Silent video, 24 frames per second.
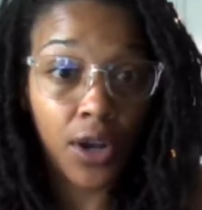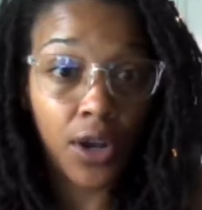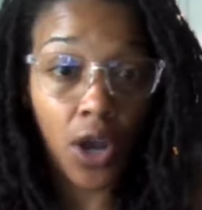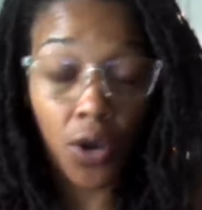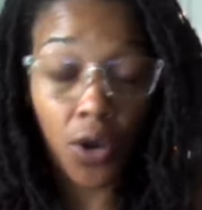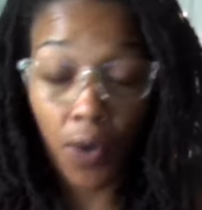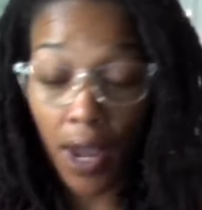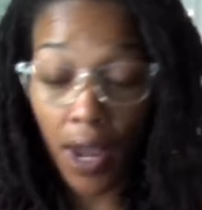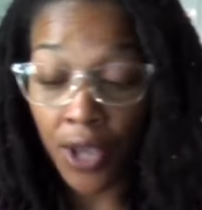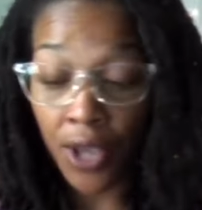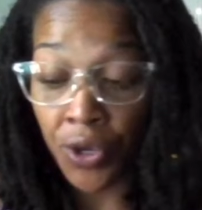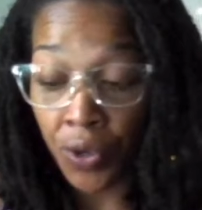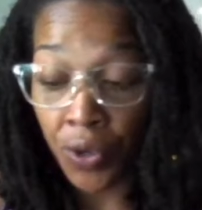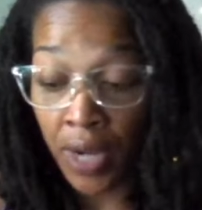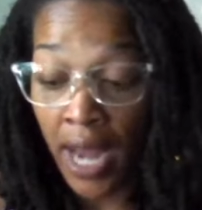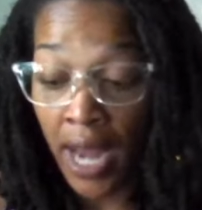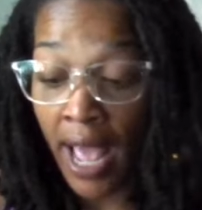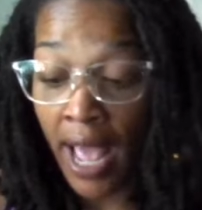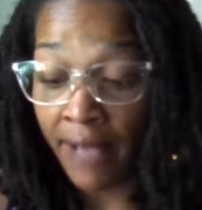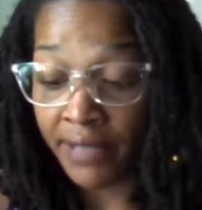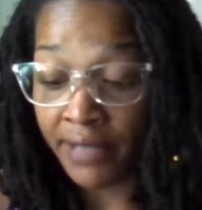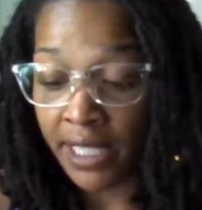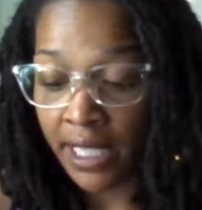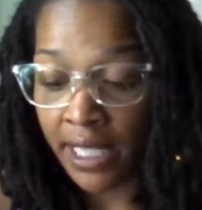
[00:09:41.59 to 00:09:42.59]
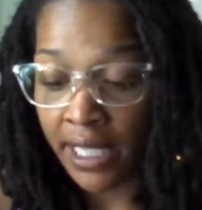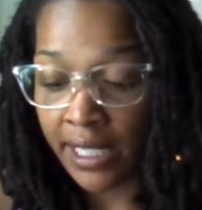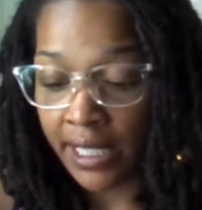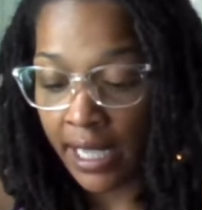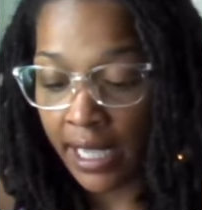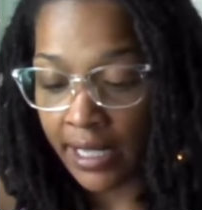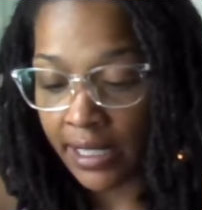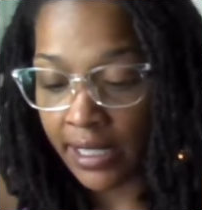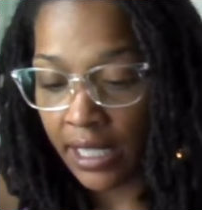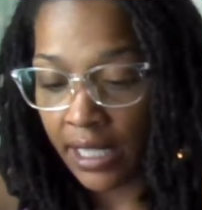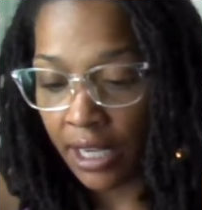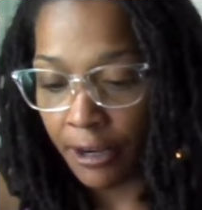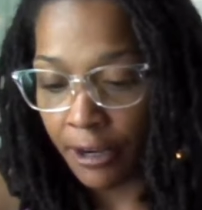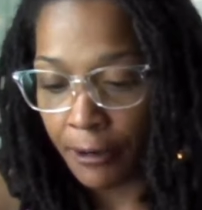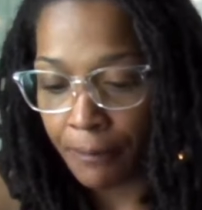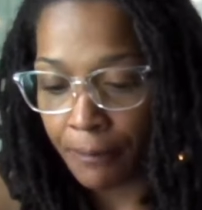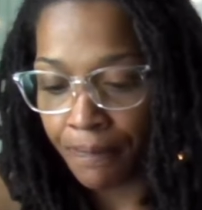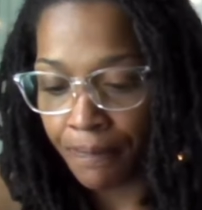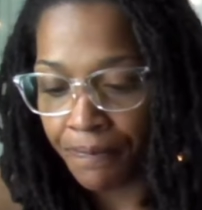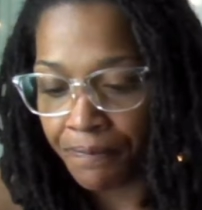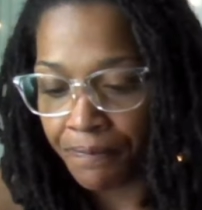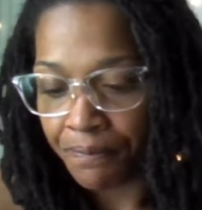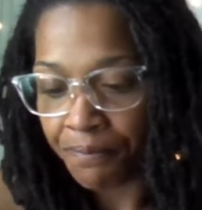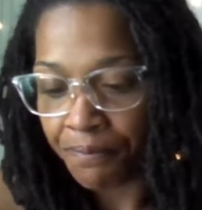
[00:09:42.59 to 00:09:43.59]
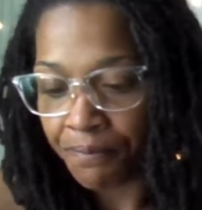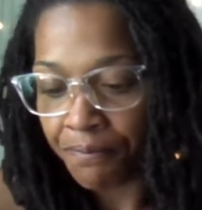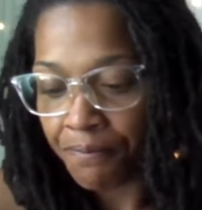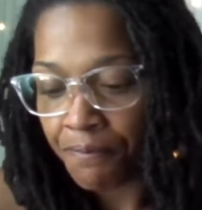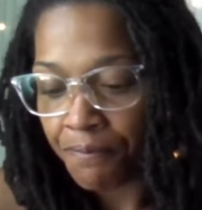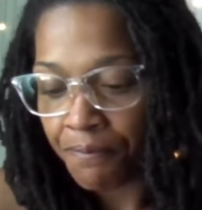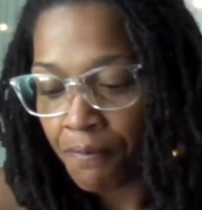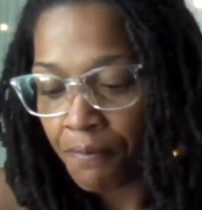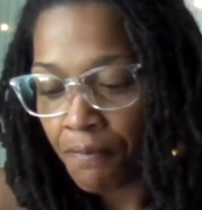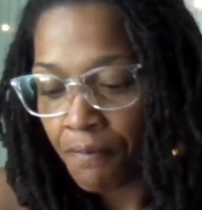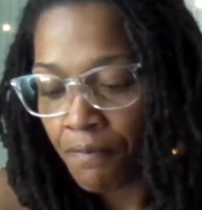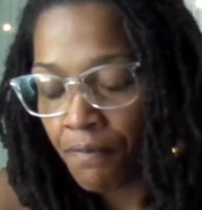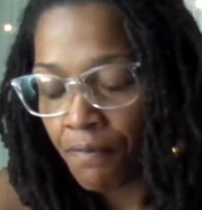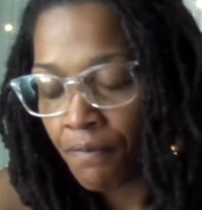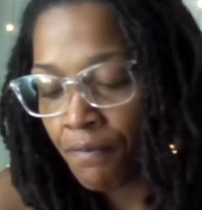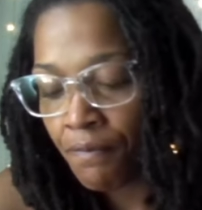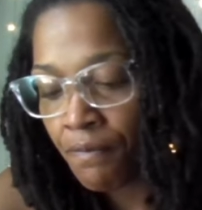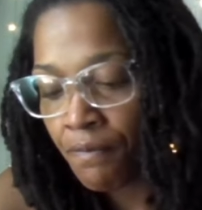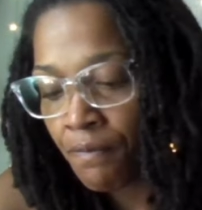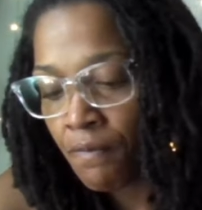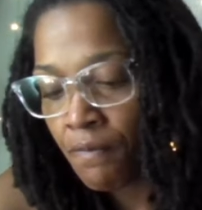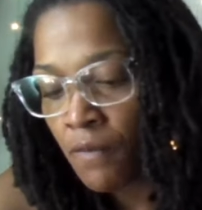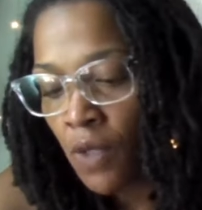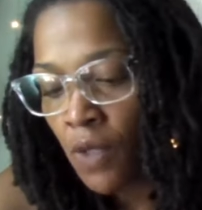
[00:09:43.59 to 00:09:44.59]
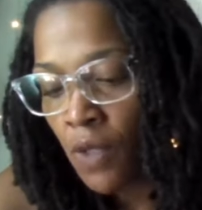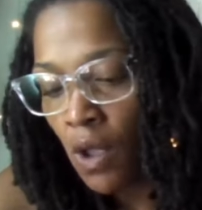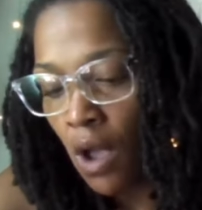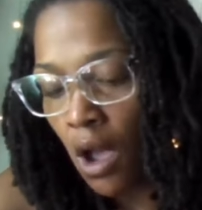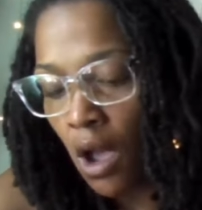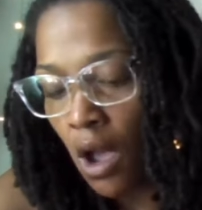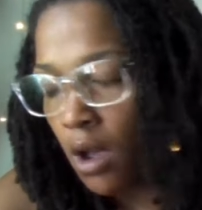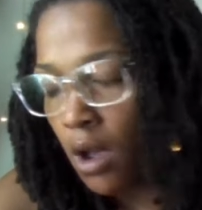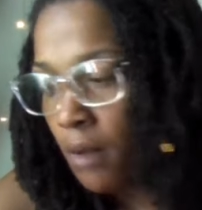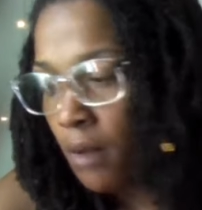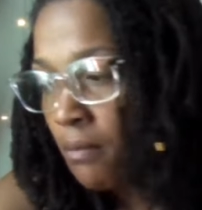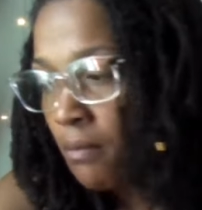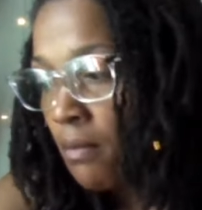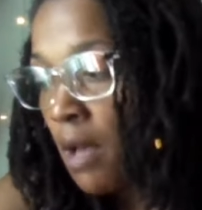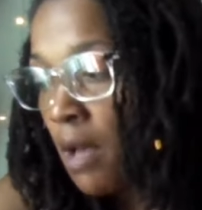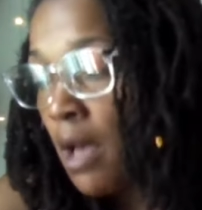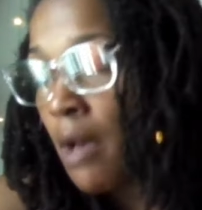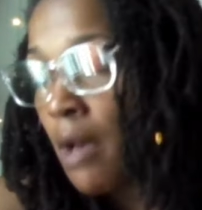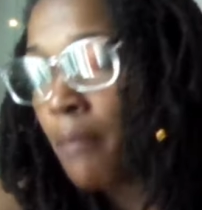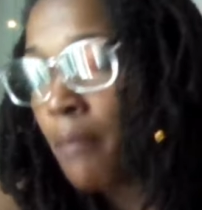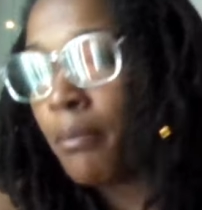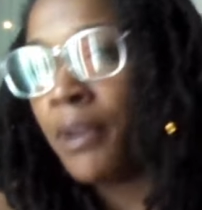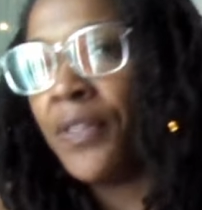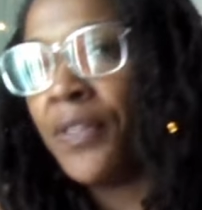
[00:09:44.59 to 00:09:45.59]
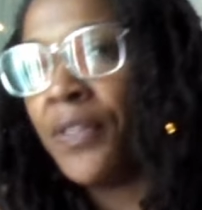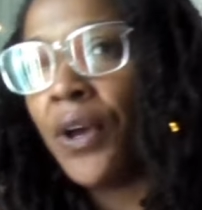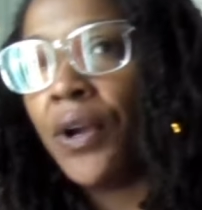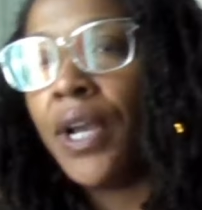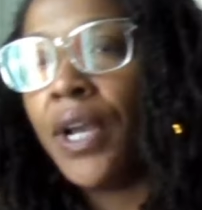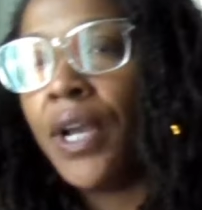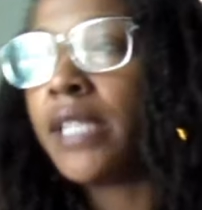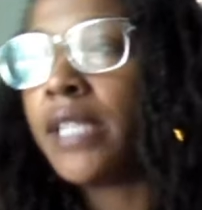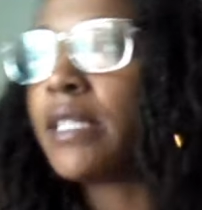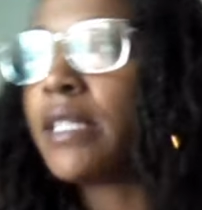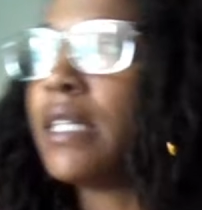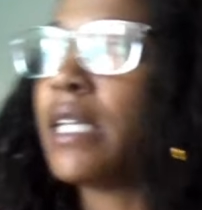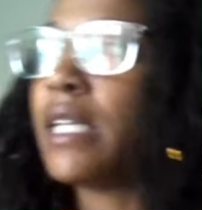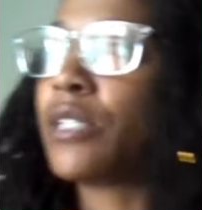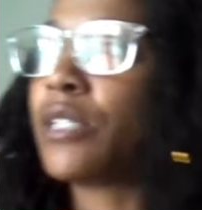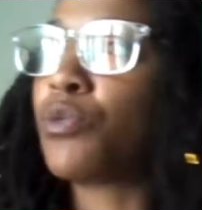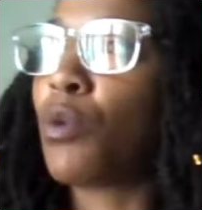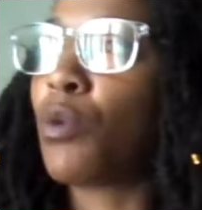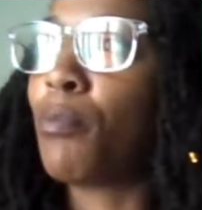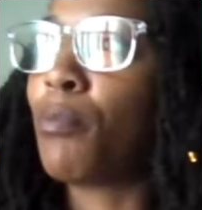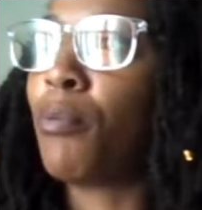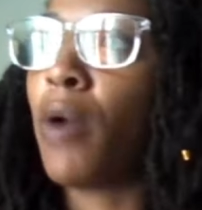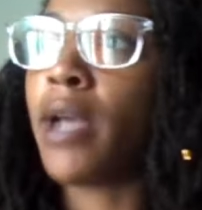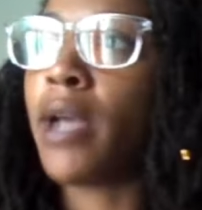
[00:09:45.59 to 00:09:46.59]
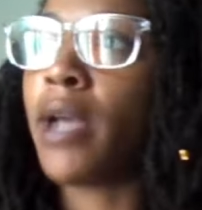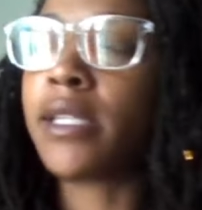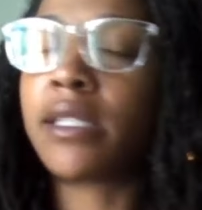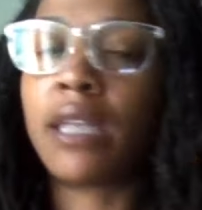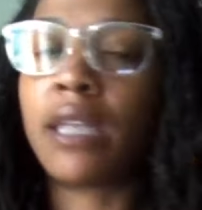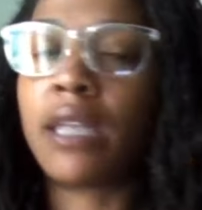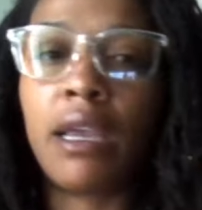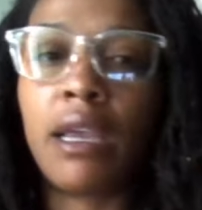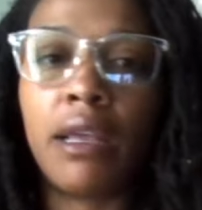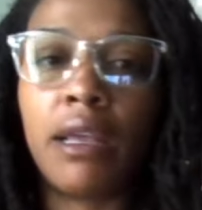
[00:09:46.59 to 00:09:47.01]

Okay. You can have success here. Um, but there is this repressed,